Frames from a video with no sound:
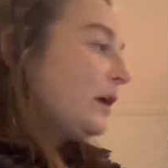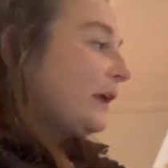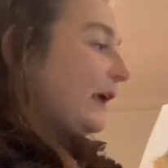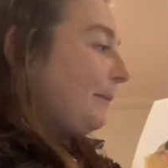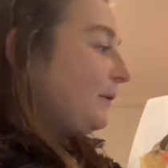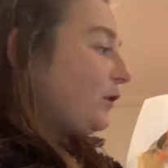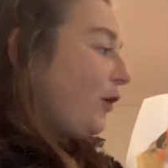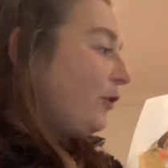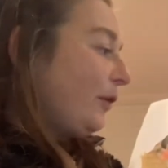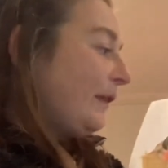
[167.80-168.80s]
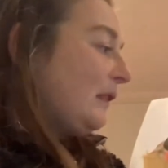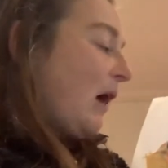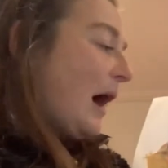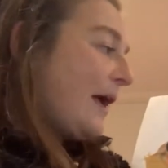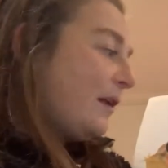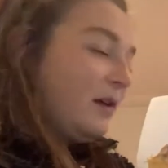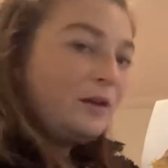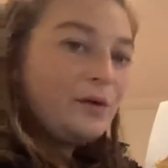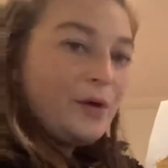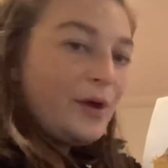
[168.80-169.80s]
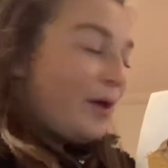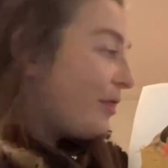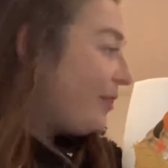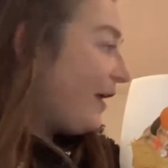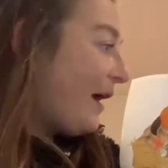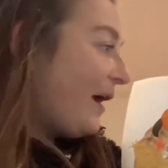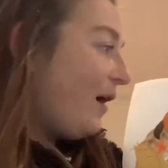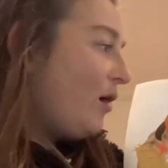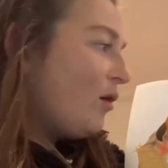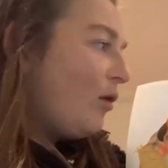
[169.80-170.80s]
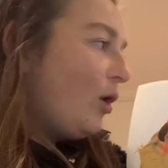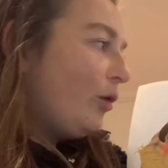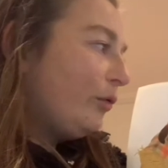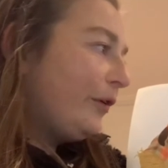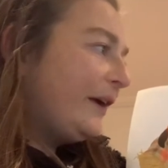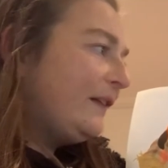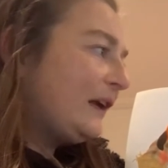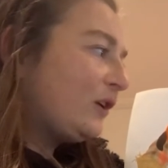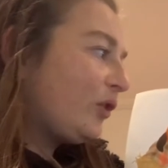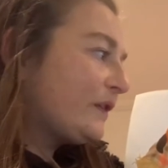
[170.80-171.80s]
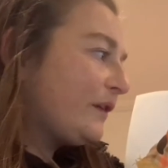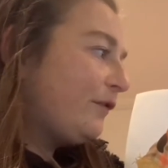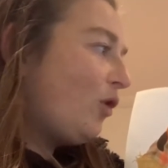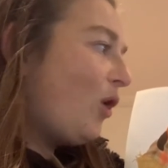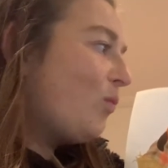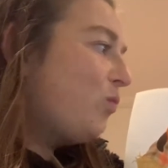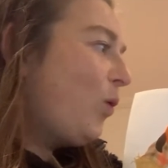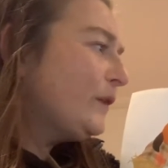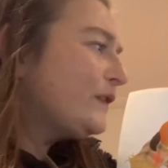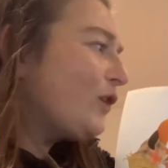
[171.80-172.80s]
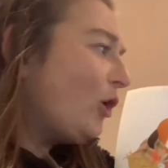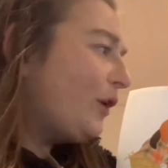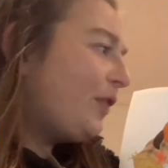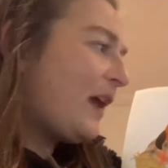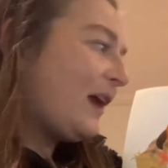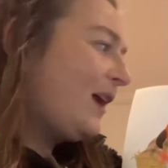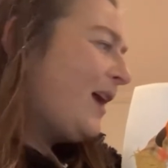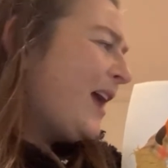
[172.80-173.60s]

Kipper turned on the light. There wriggling across the floor was Sock Thing.